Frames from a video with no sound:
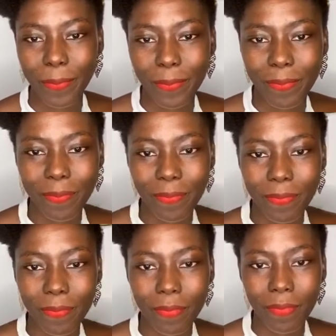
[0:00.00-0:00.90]

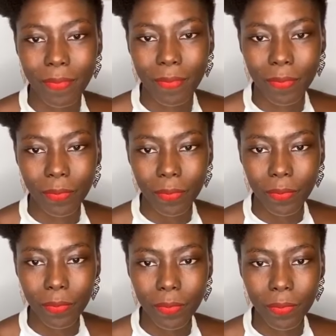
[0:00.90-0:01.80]

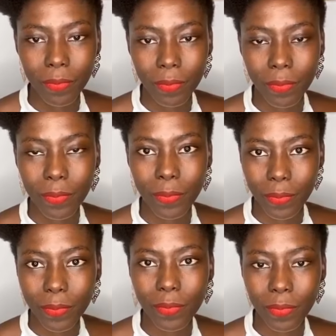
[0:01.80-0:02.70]

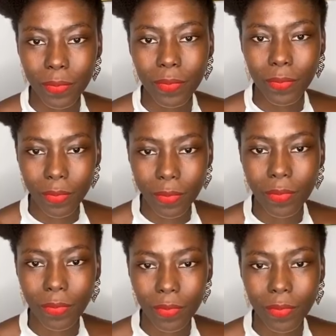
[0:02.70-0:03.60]

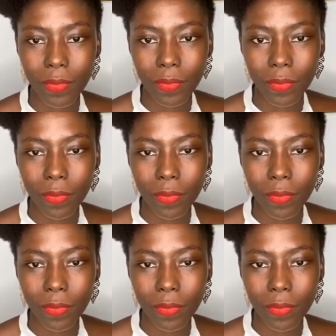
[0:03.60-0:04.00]
(not speaking)